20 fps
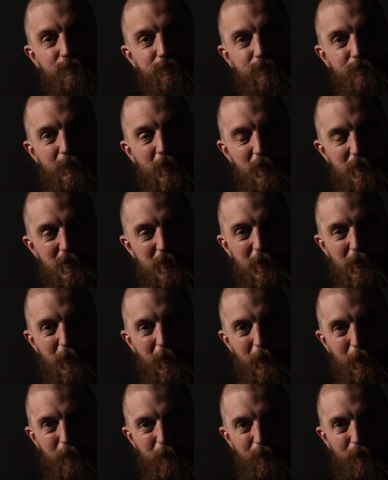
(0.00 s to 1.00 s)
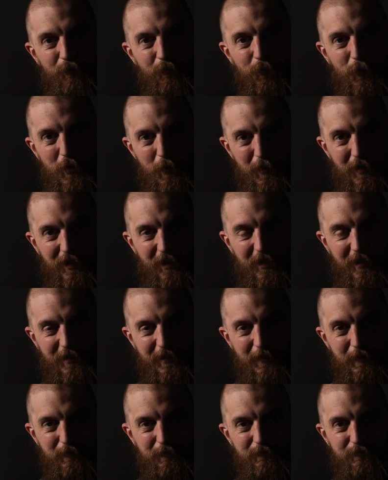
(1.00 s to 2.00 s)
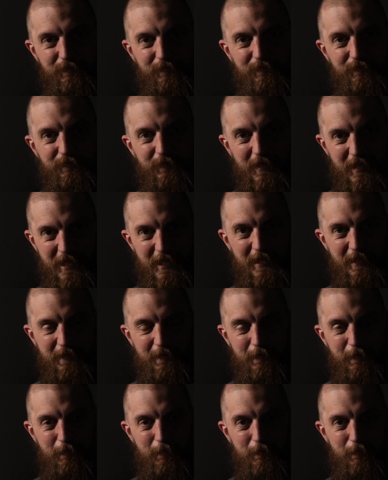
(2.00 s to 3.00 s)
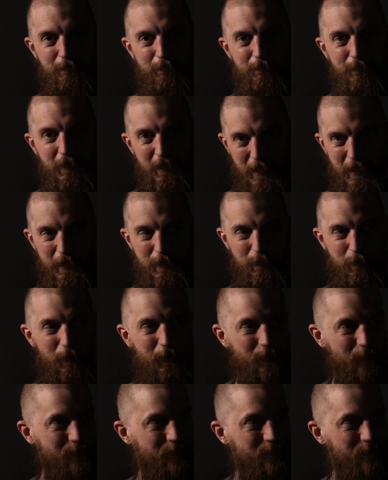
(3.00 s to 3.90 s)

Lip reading: I'll see you all with a bit of luck in the next one.